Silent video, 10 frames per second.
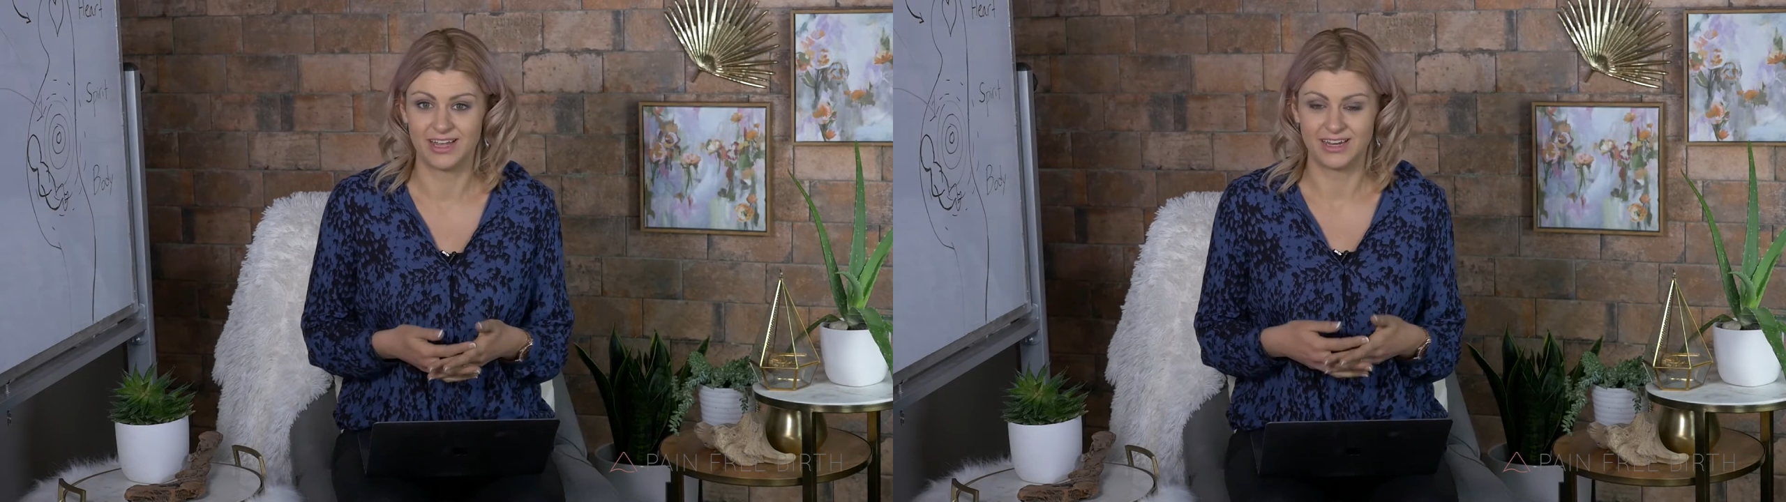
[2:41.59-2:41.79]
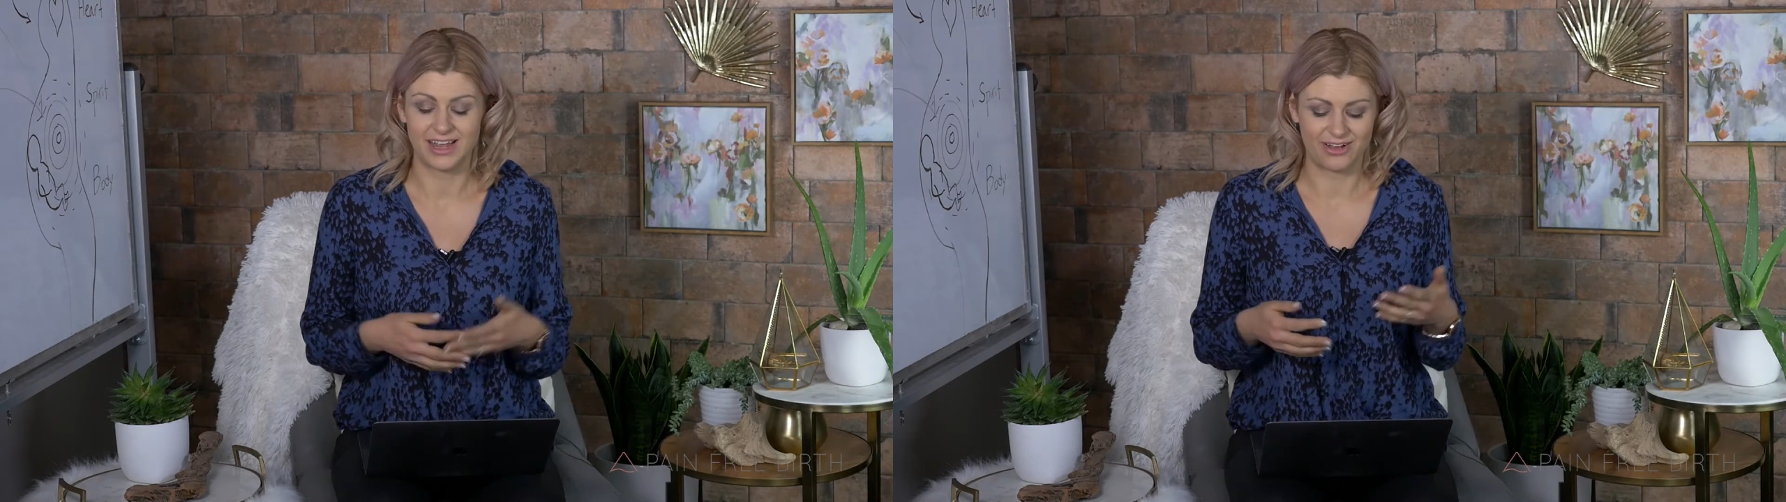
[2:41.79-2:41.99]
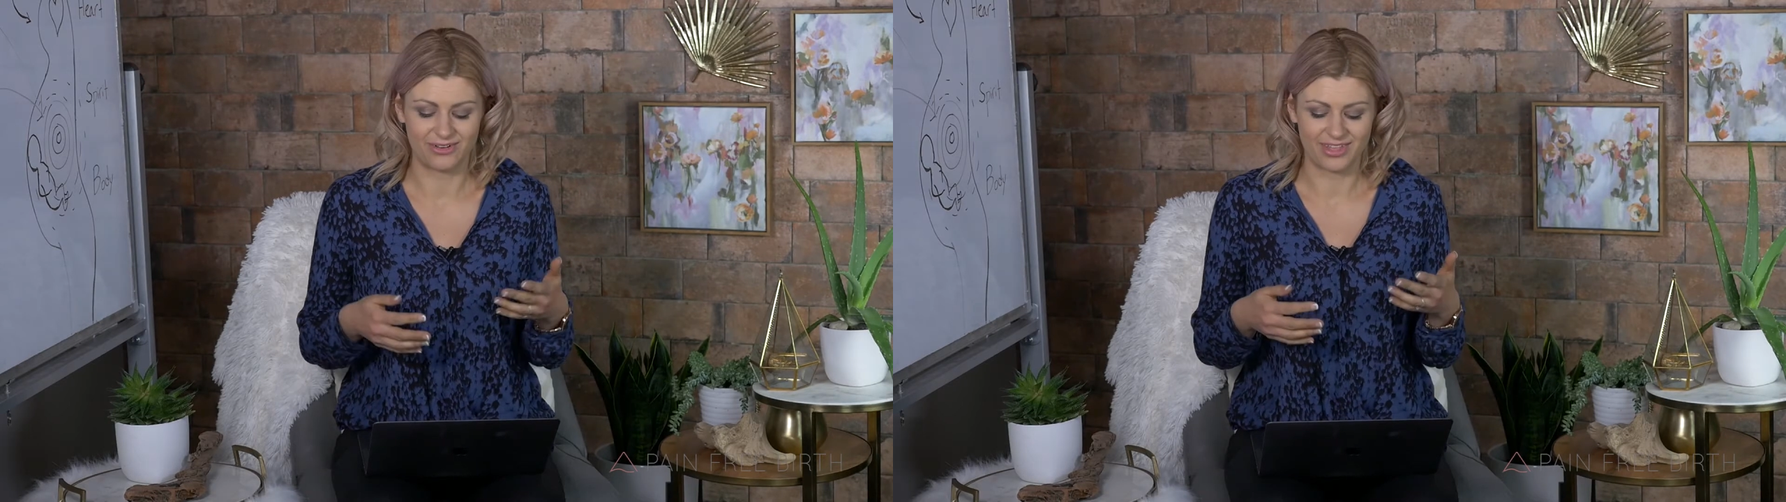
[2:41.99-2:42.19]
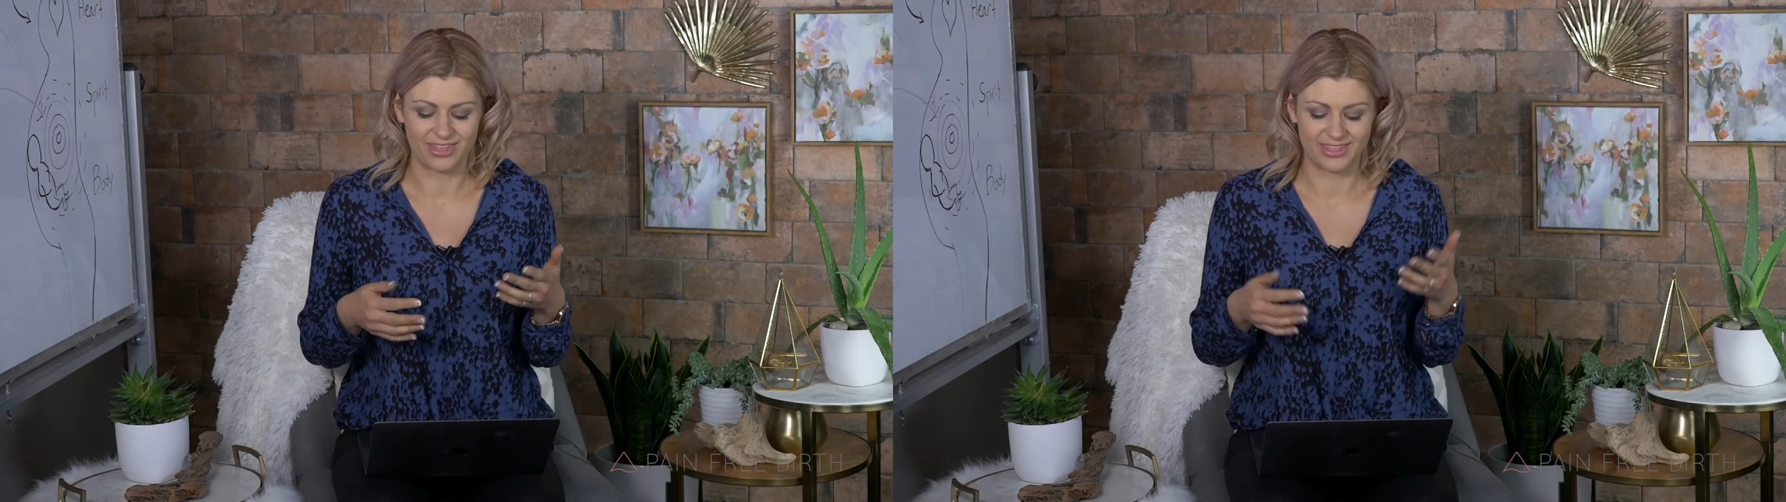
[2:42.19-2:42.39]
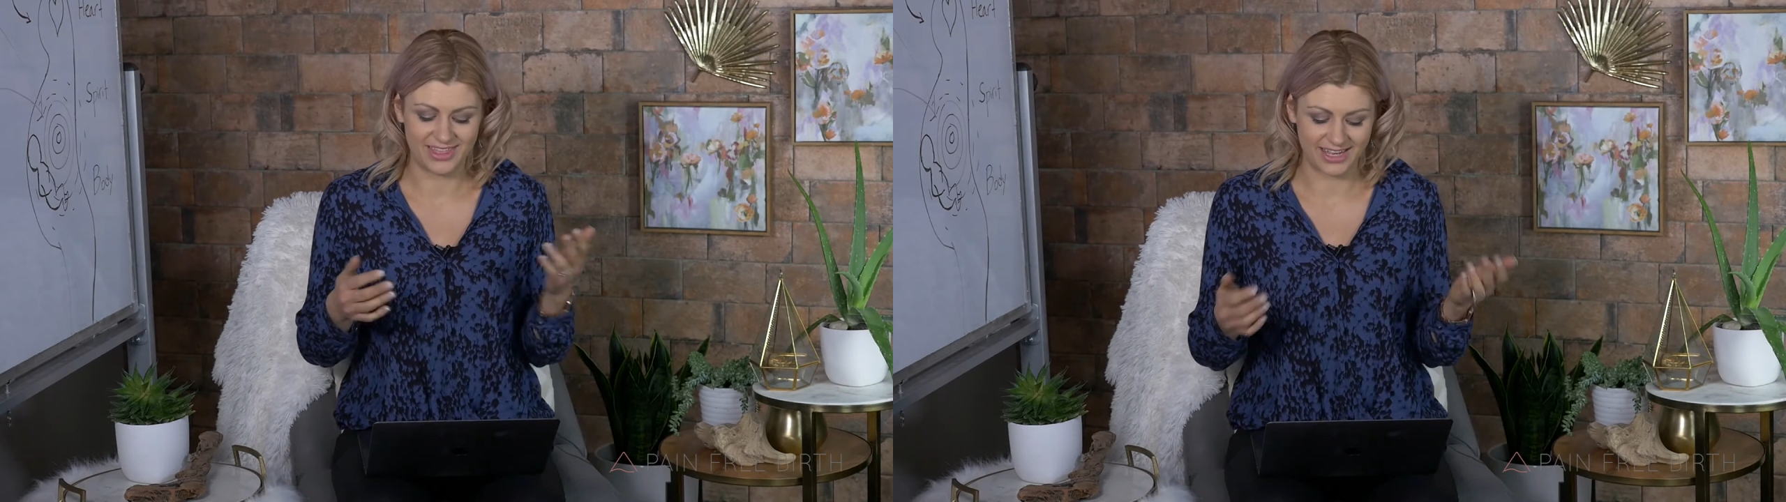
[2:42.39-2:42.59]
Now,
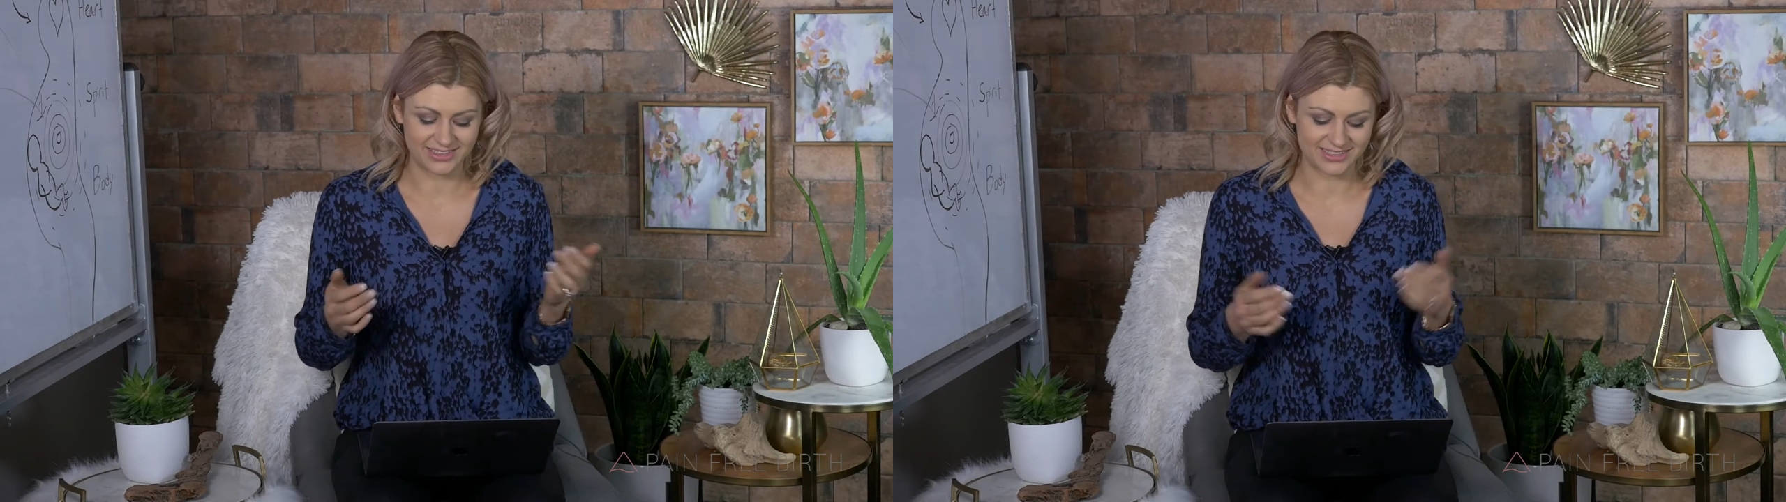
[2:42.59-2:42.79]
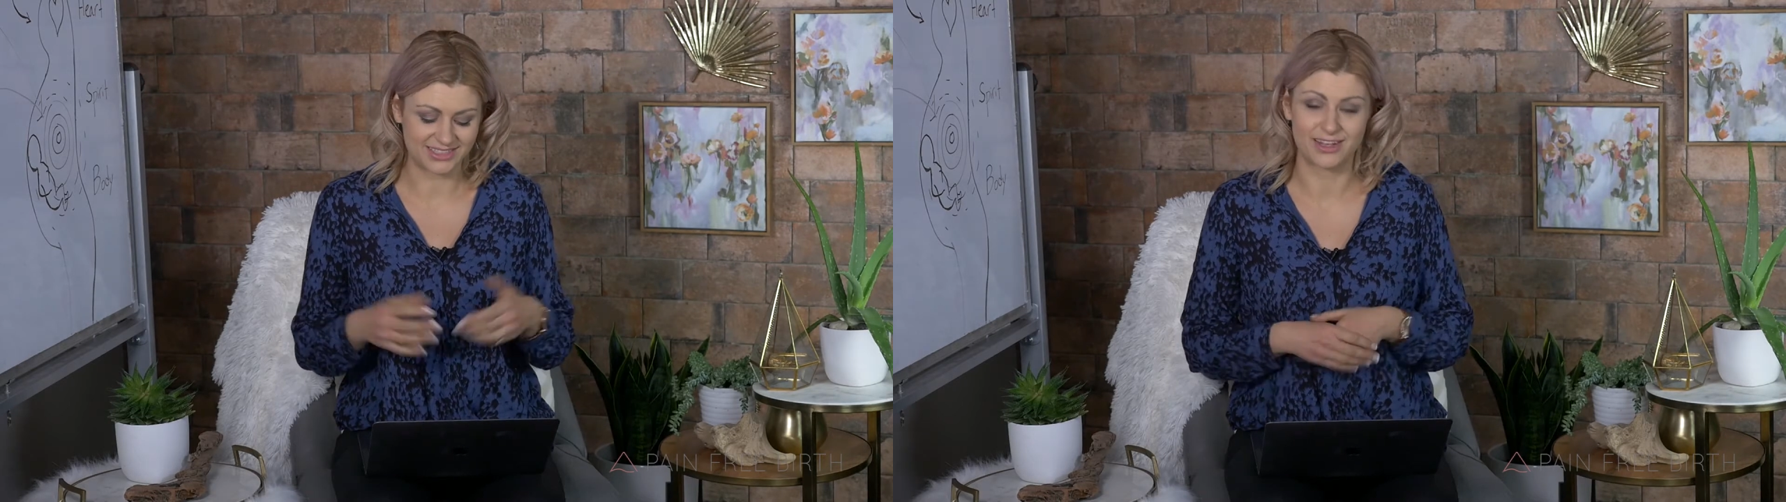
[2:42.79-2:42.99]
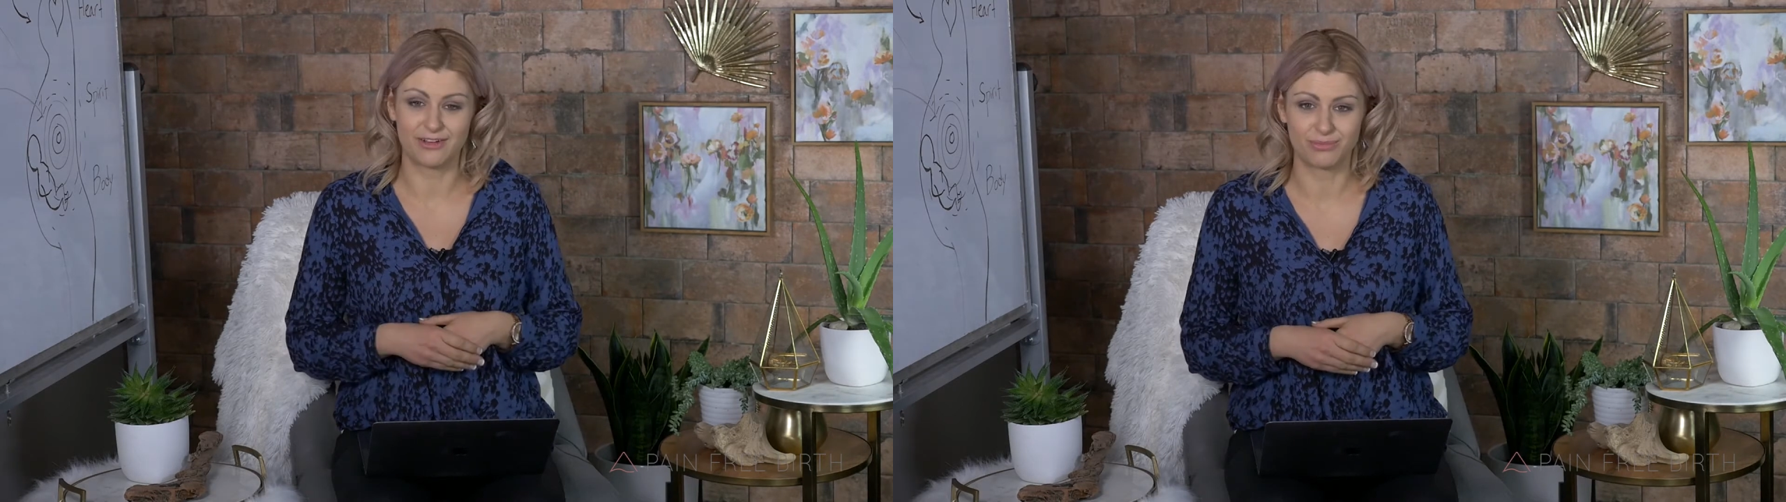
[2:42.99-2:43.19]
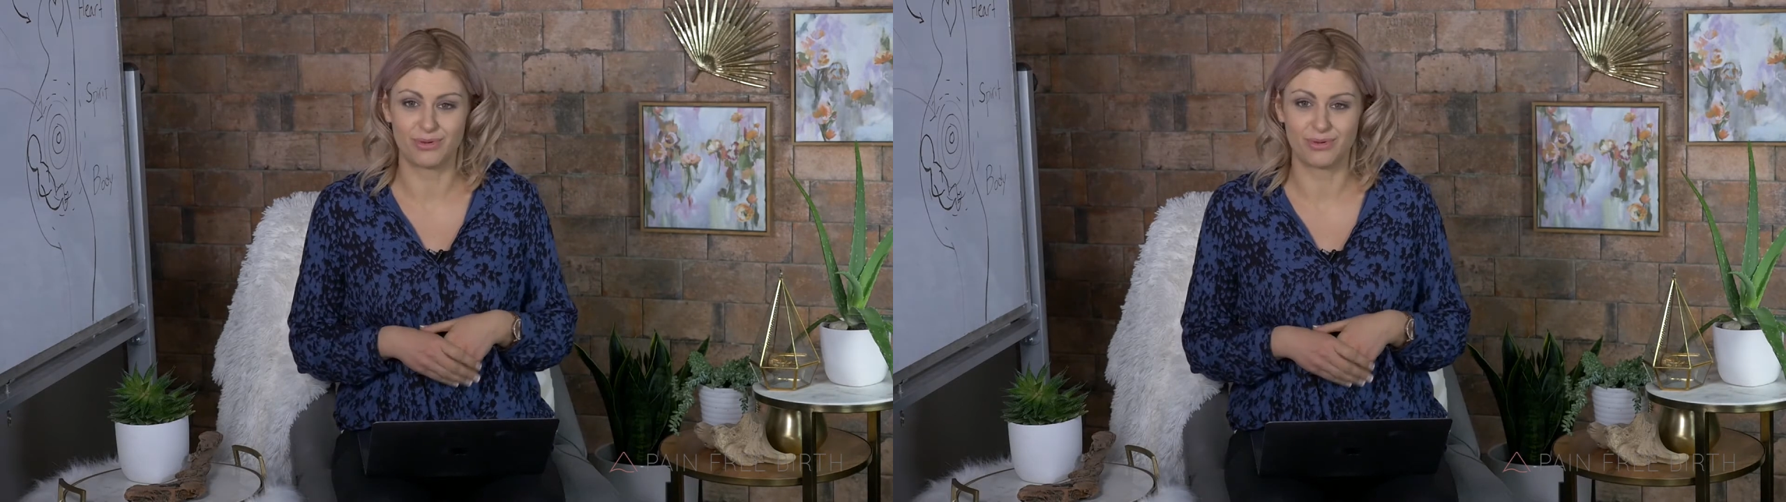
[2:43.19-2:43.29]
that's a tough